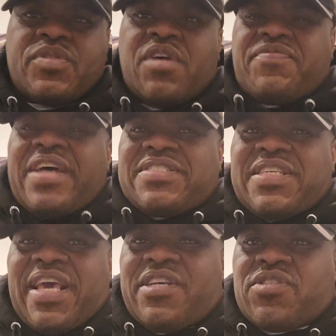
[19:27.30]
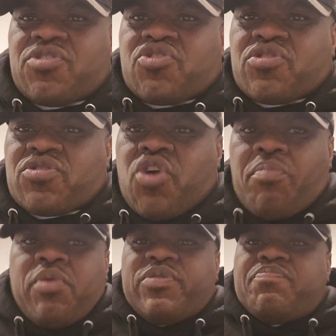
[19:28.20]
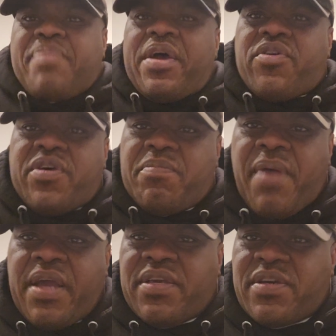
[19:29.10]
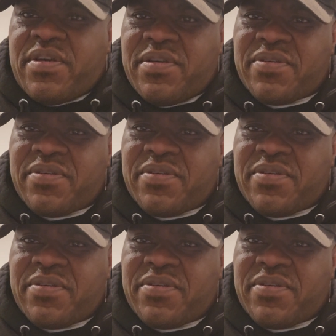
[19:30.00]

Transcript: If that's the case, Kobe was better than Mike.